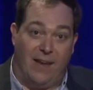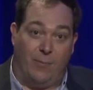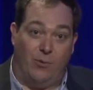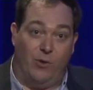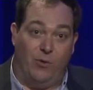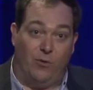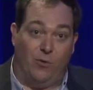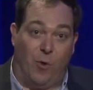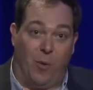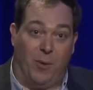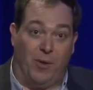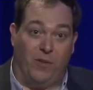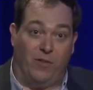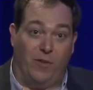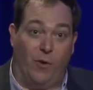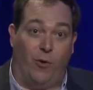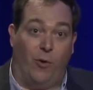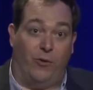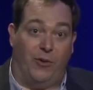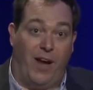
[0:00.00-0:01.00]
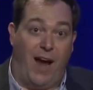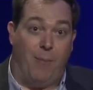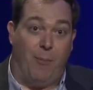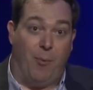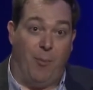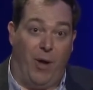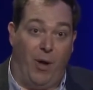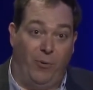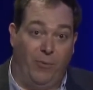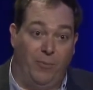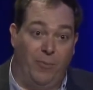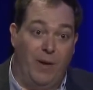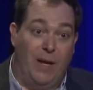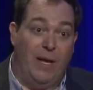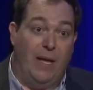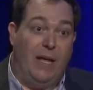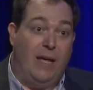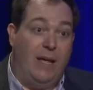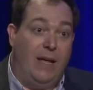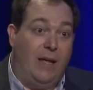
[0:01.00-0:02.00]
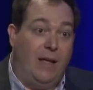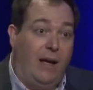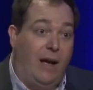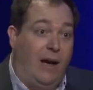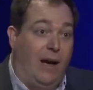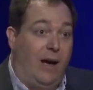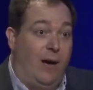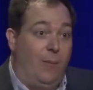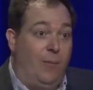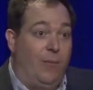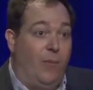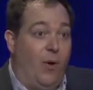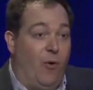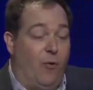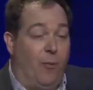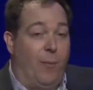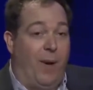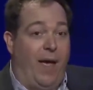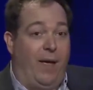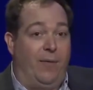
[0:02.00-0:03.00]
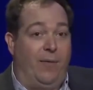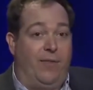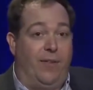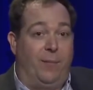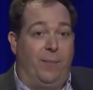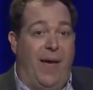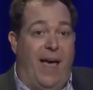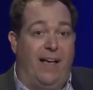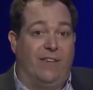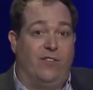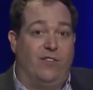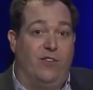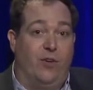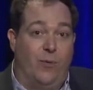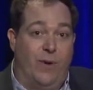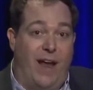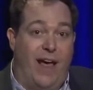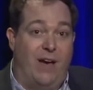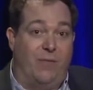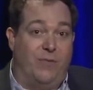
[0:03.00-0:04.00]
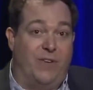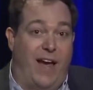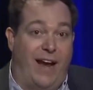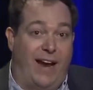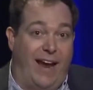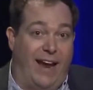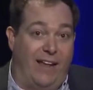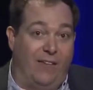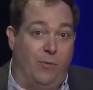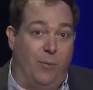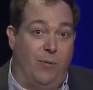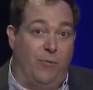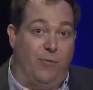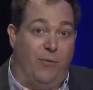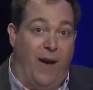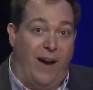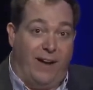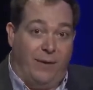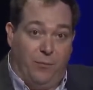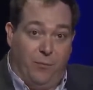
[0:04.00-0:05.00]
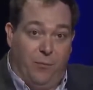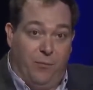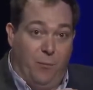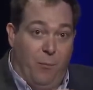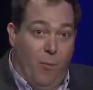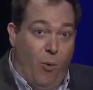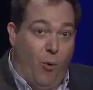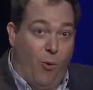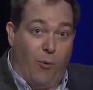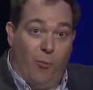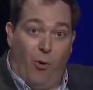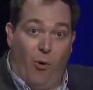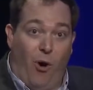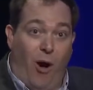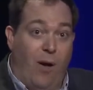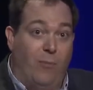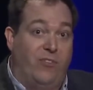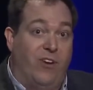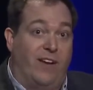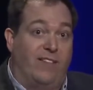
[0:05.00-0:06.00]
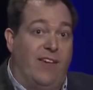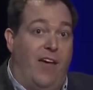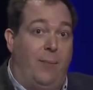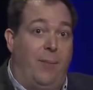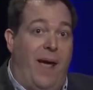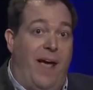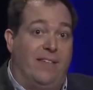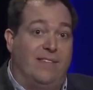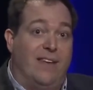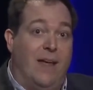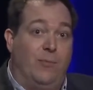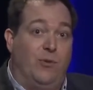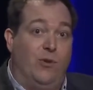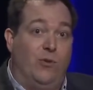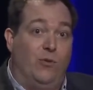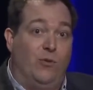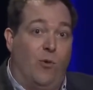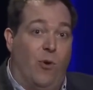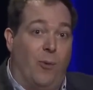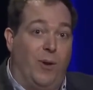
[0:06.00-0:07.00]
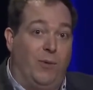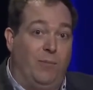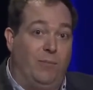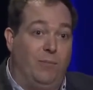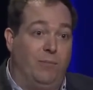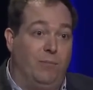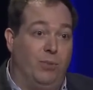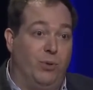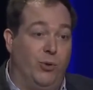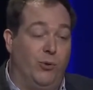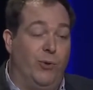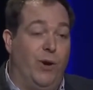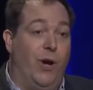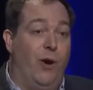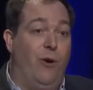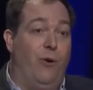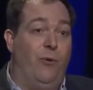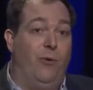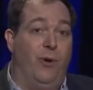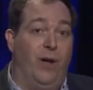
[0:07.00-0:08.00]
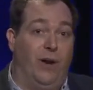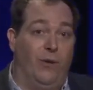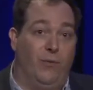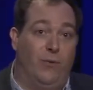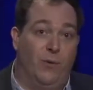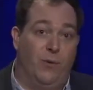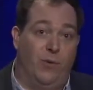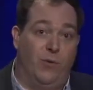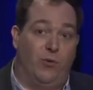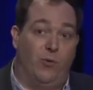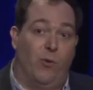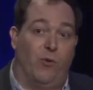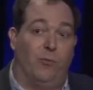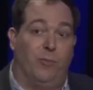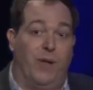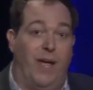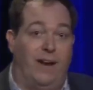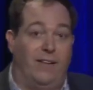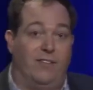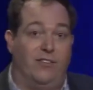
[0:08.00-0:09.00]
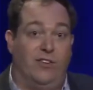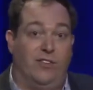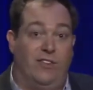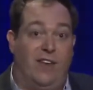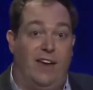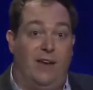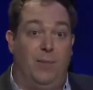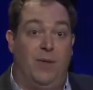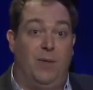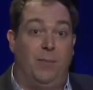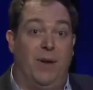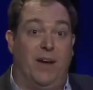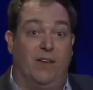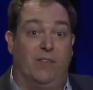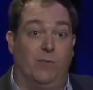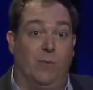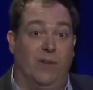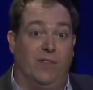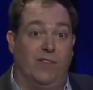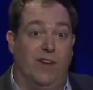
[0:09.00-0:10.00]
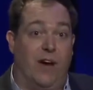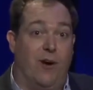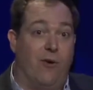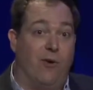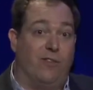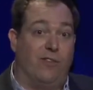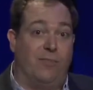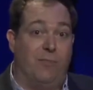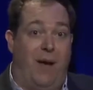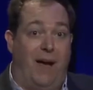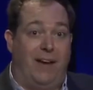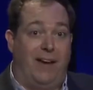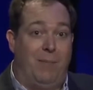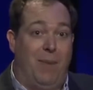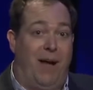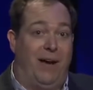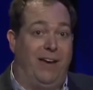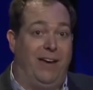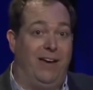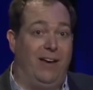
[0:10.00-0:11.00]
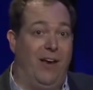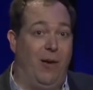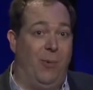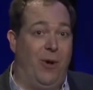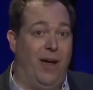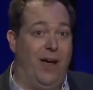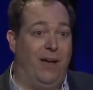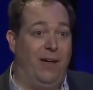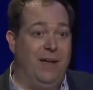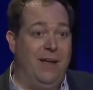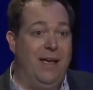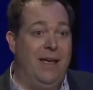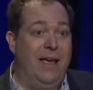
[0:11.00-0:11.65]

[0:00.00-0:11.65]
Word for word: Neptune's orbit, the so-called Kuiper Belt. Um, over the past two and a half decades, we've been finding more and more objects out past Neptune's orbit. Pluto, and a few of the dwarf planets just tend to be the biggest ones, Eris, Makemake, Haumea.